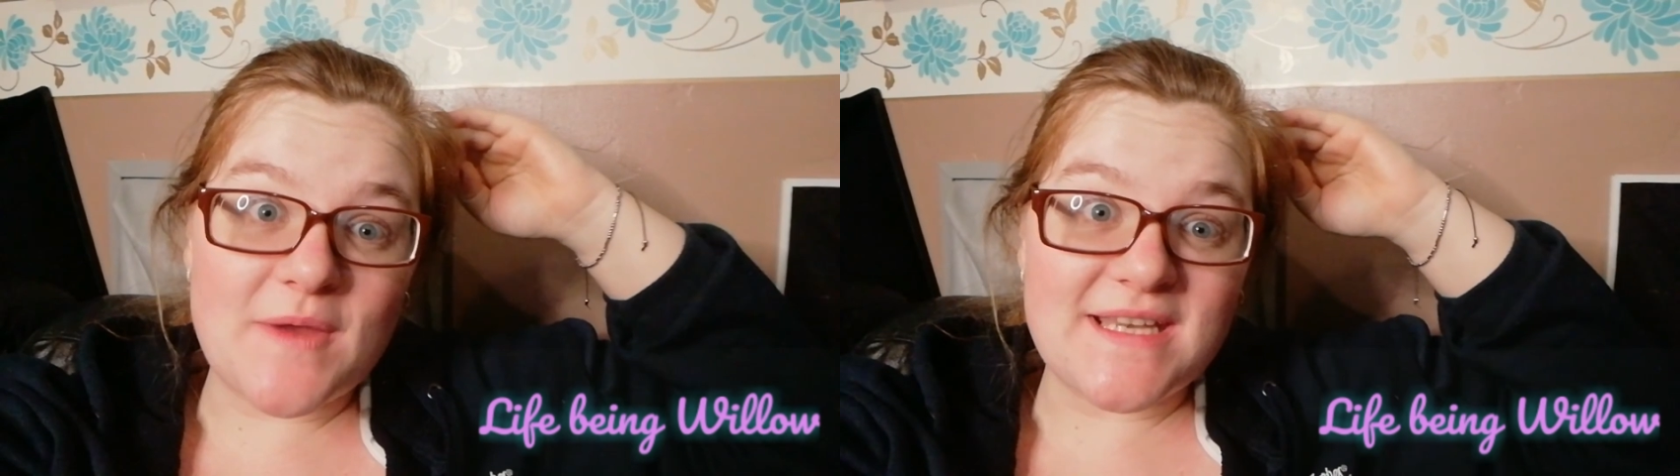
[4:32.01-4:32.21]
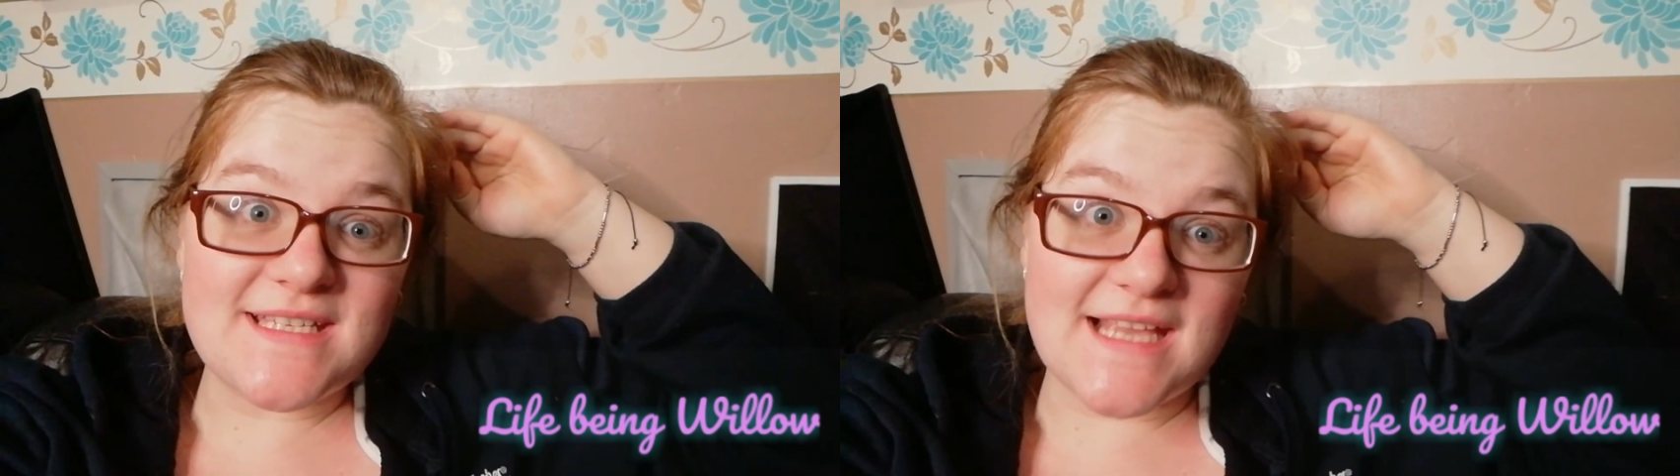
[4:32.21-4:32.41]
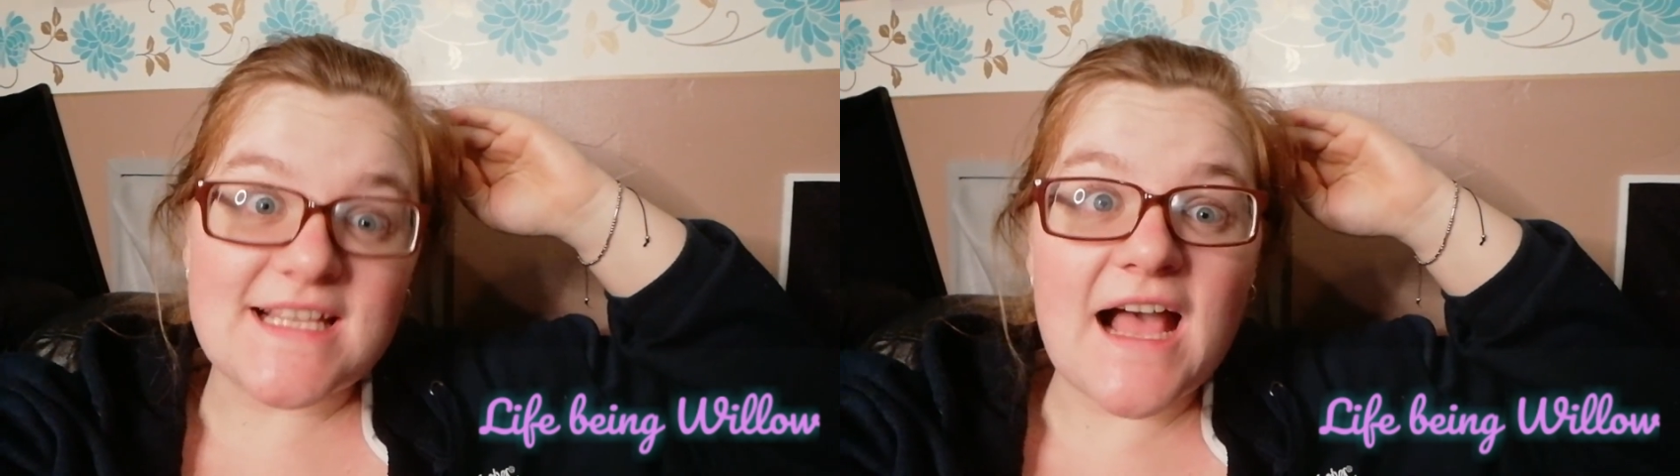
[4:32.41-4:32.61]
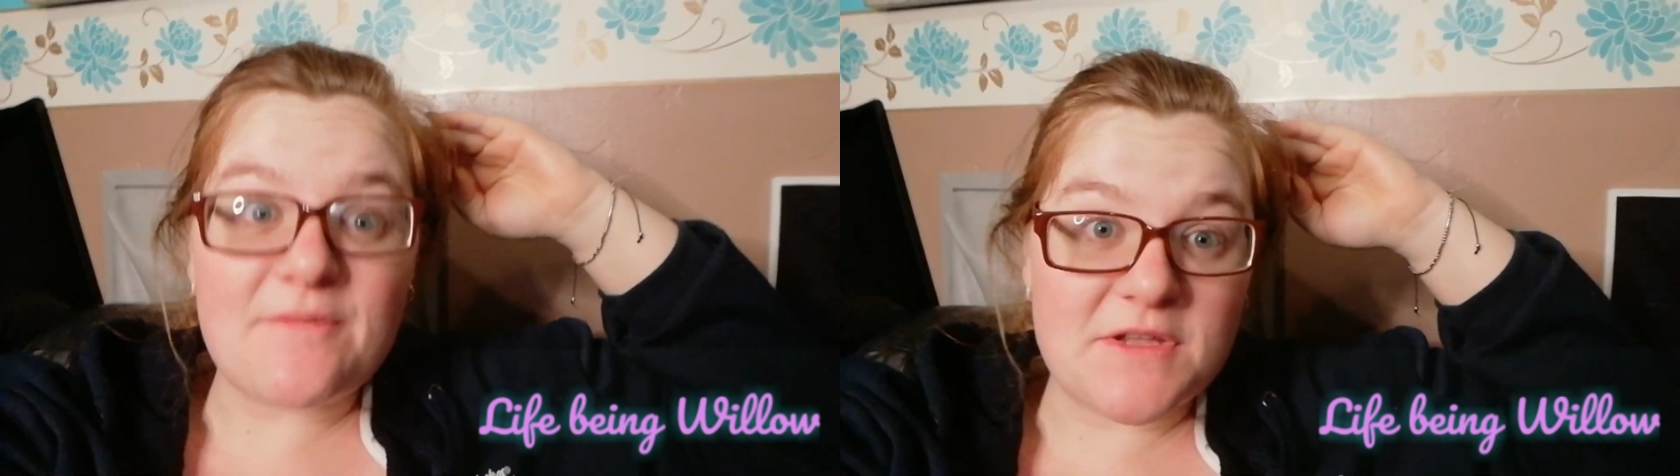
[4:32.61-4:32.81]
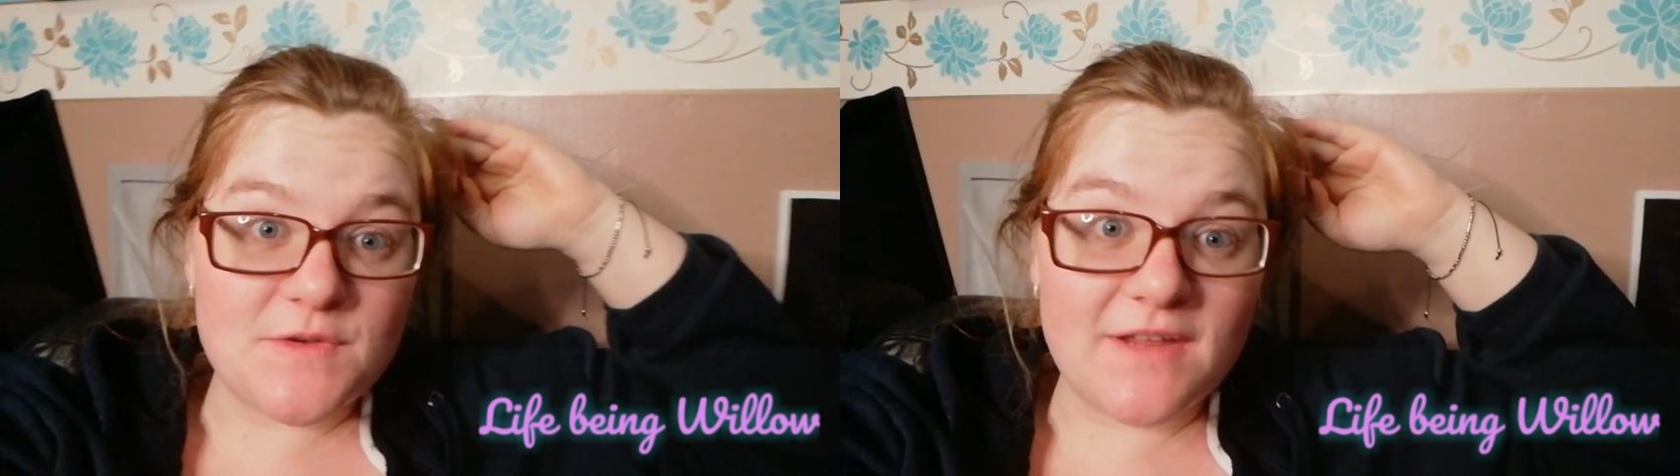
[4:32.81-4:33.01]
26
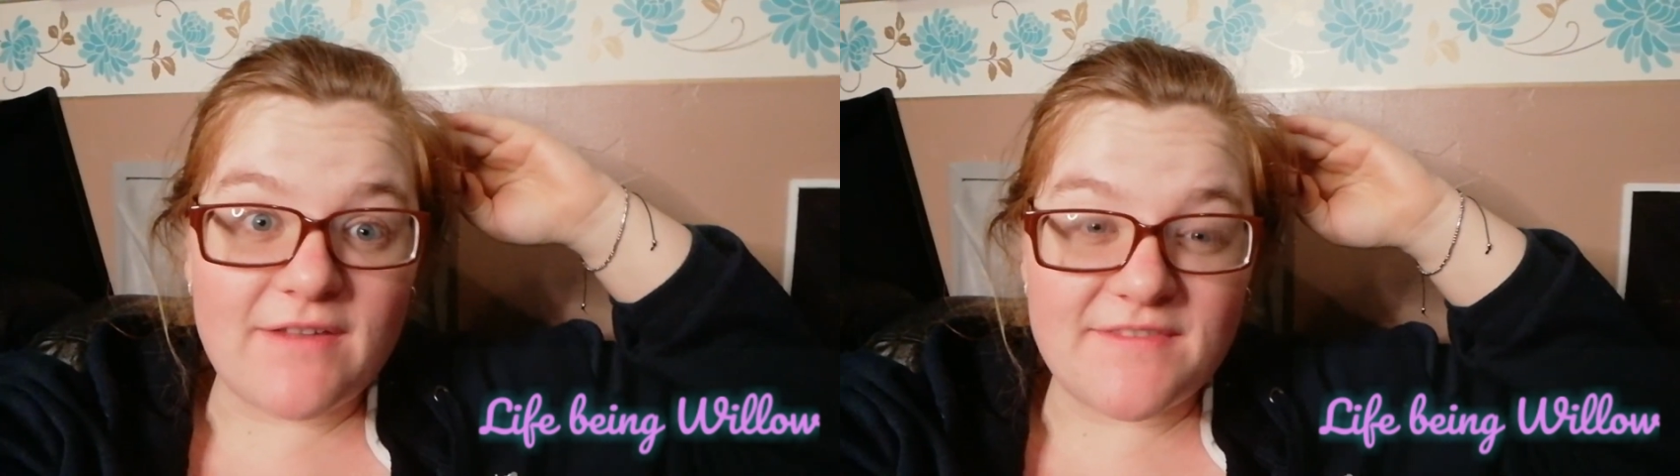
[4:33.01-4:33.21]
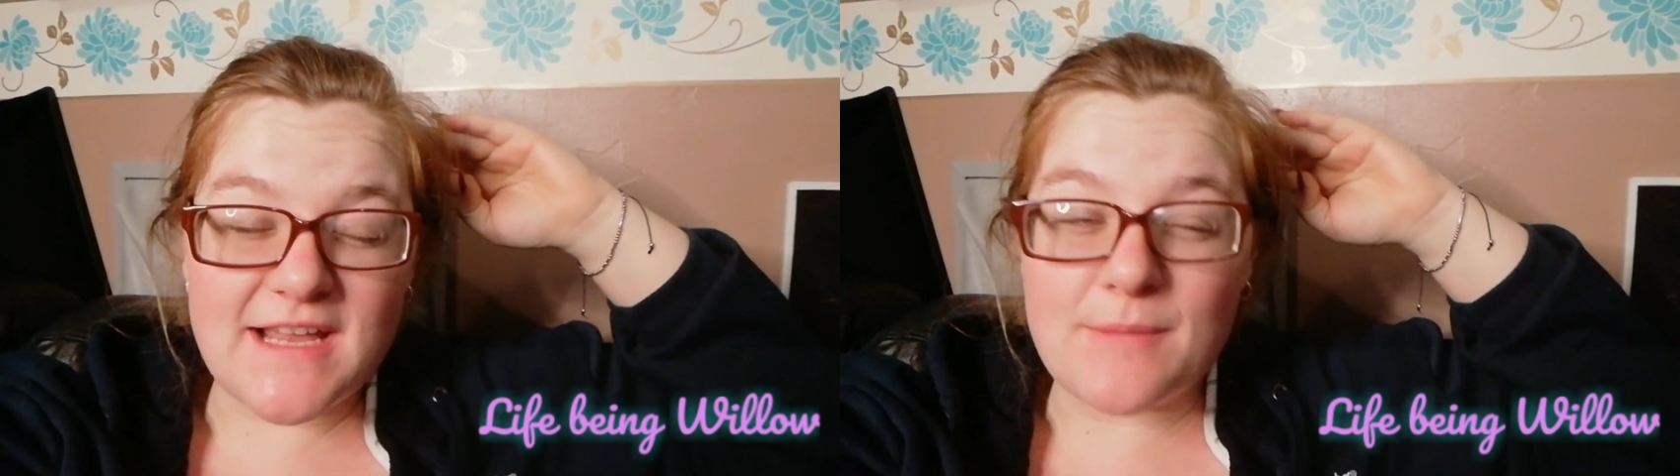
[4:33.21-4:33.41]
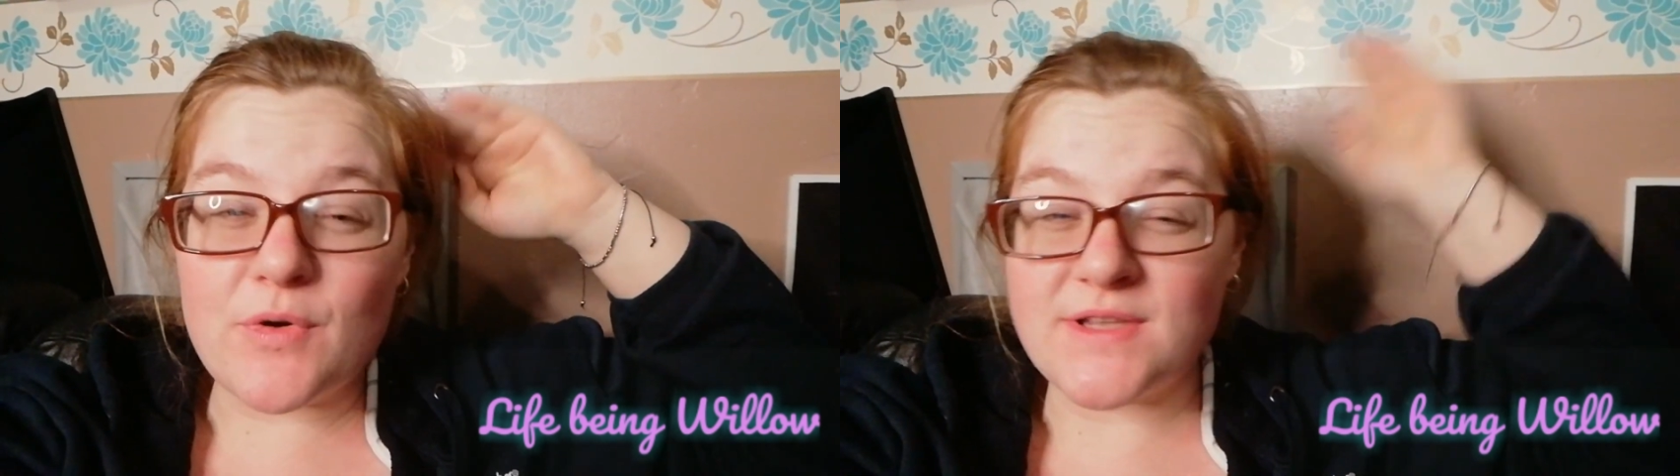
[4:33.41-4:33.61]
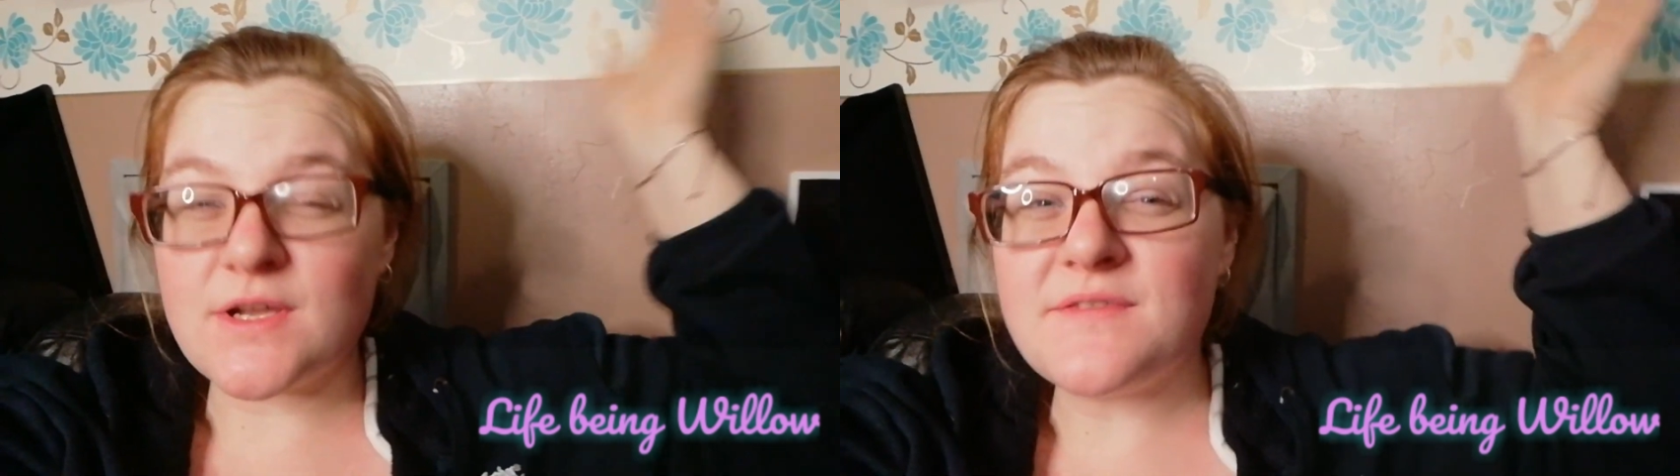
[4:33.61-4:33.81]
out of my 25 daily points.